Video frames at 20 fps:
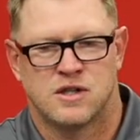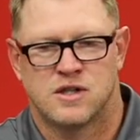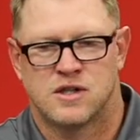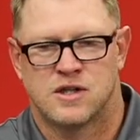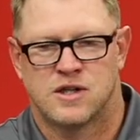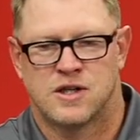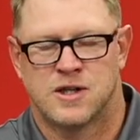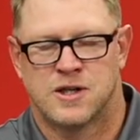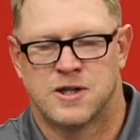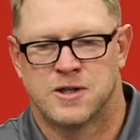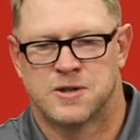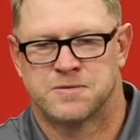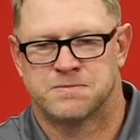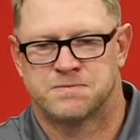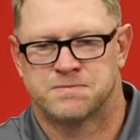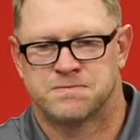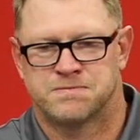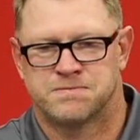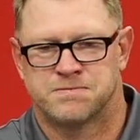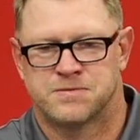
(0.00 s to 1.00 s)

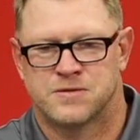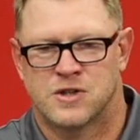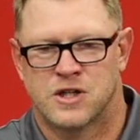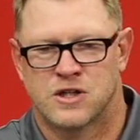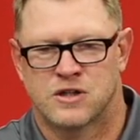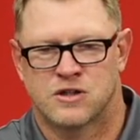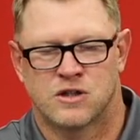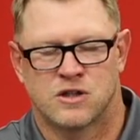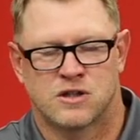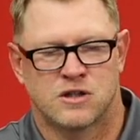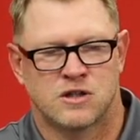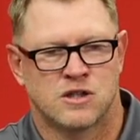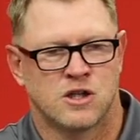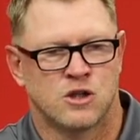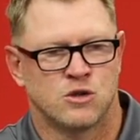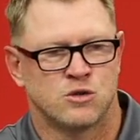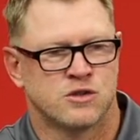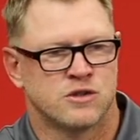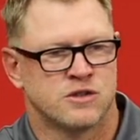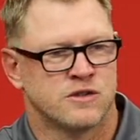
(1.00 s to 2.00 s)
I think the
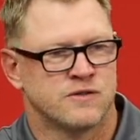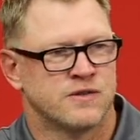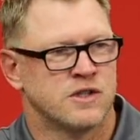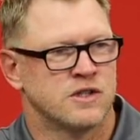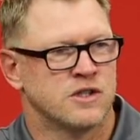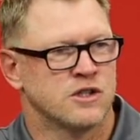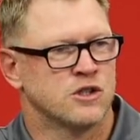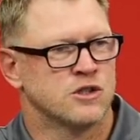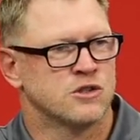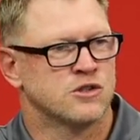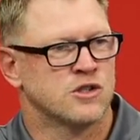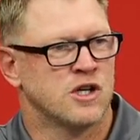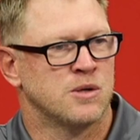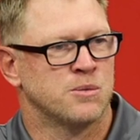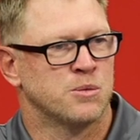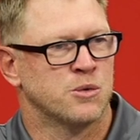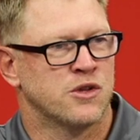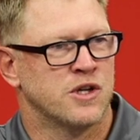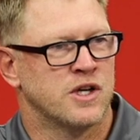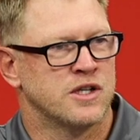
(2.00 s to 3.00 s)
coaches have done a good
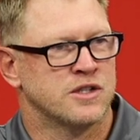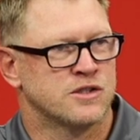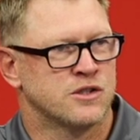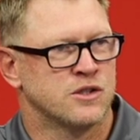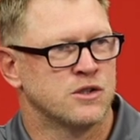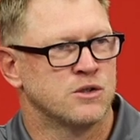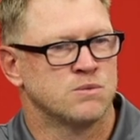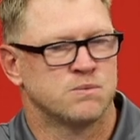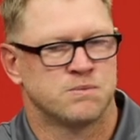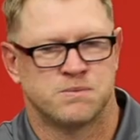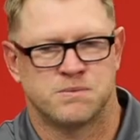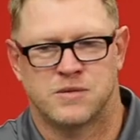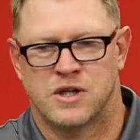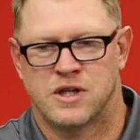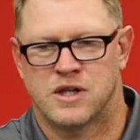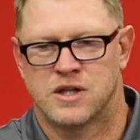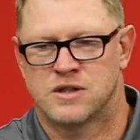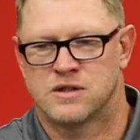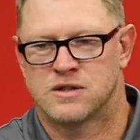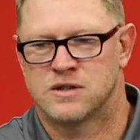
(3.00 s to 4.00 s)
job with that too,
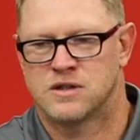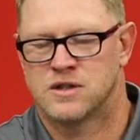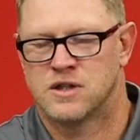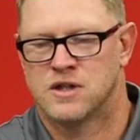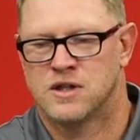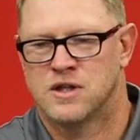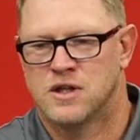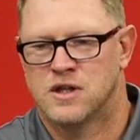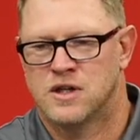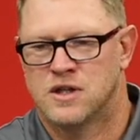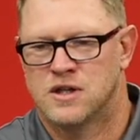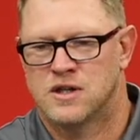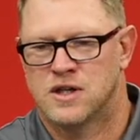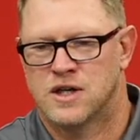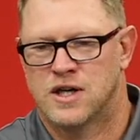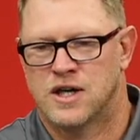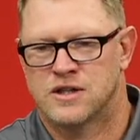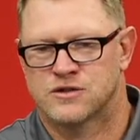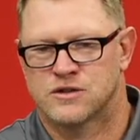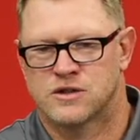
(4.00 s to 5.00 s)
and
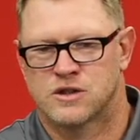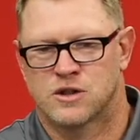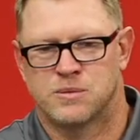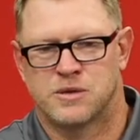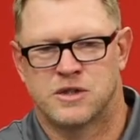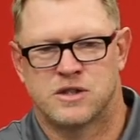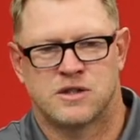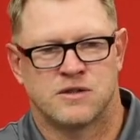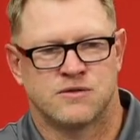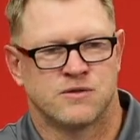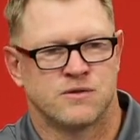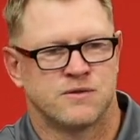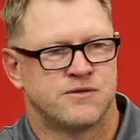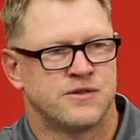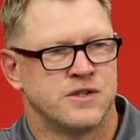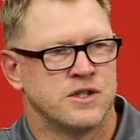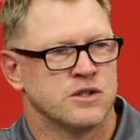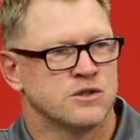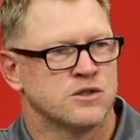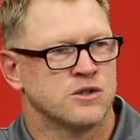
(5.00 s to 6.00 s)
it has a little bit different
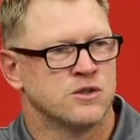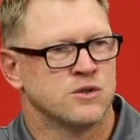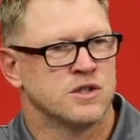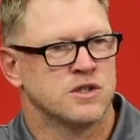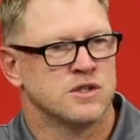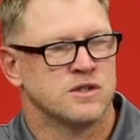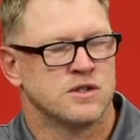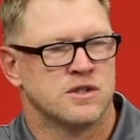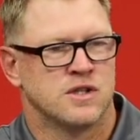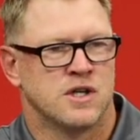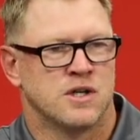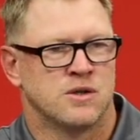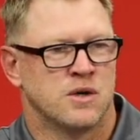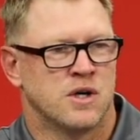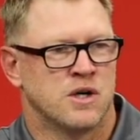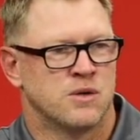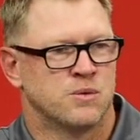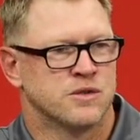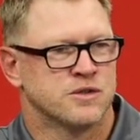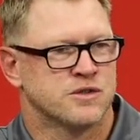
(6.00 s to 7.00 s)
feel to it.
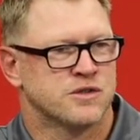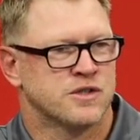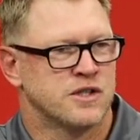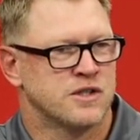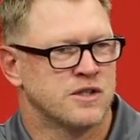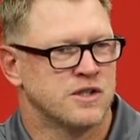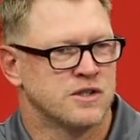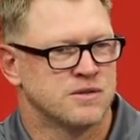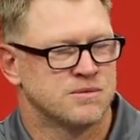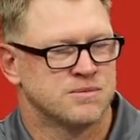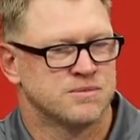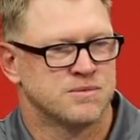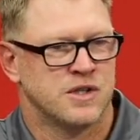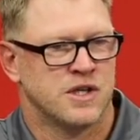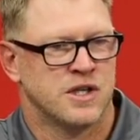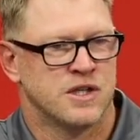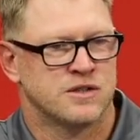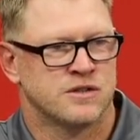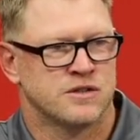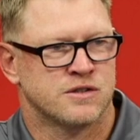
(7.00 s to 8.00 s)
I wouldn't say the
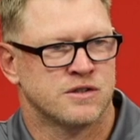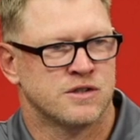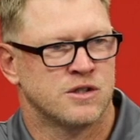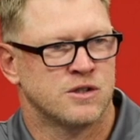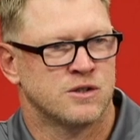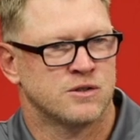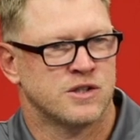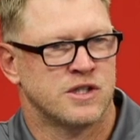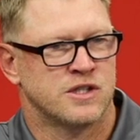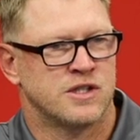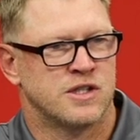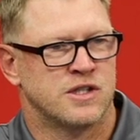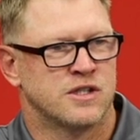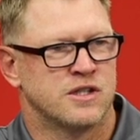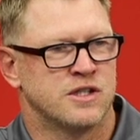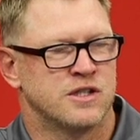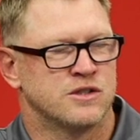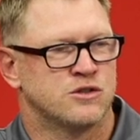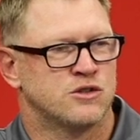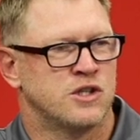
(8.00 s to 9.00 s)
X's and O's
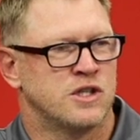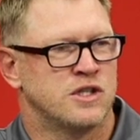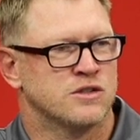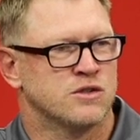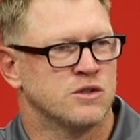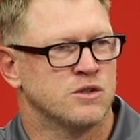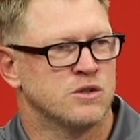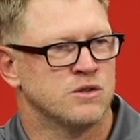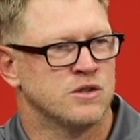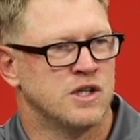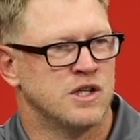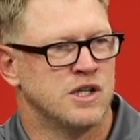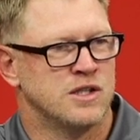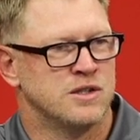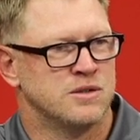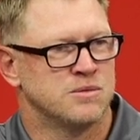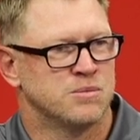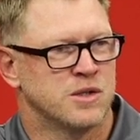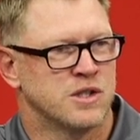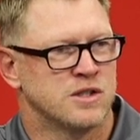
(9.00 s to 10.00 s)
identity has changed a whole
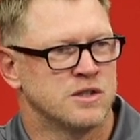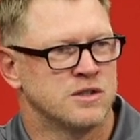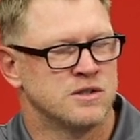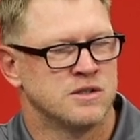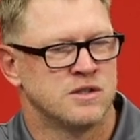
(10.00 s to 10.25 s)
lot, but